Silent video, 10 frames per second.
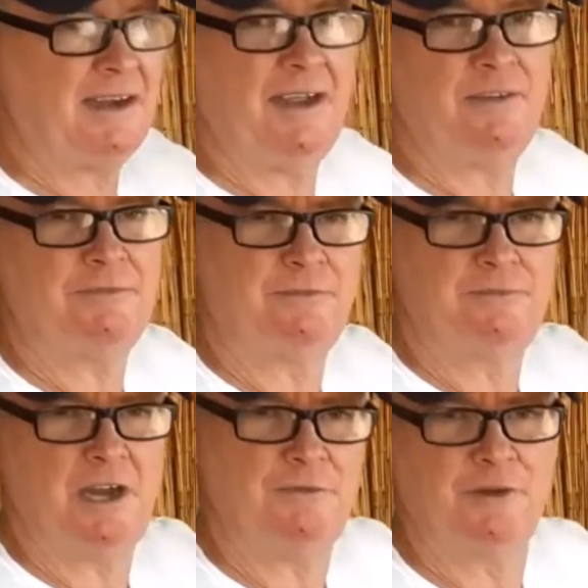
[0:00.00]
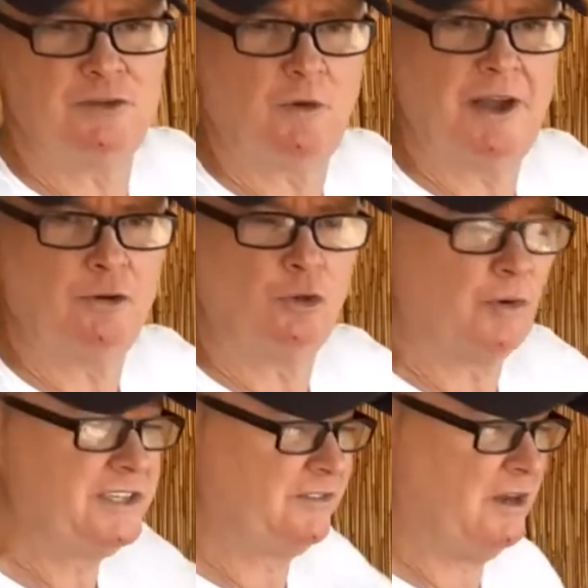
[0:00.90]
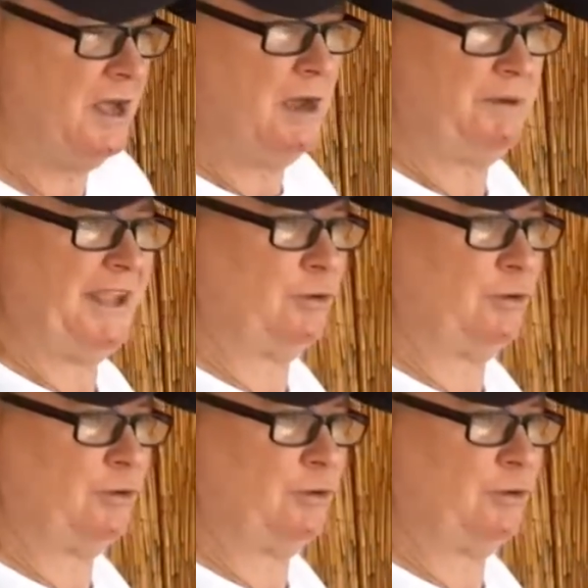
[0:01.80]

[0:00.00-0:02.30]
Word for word: can have their you know fridge running and all the rest of it, but they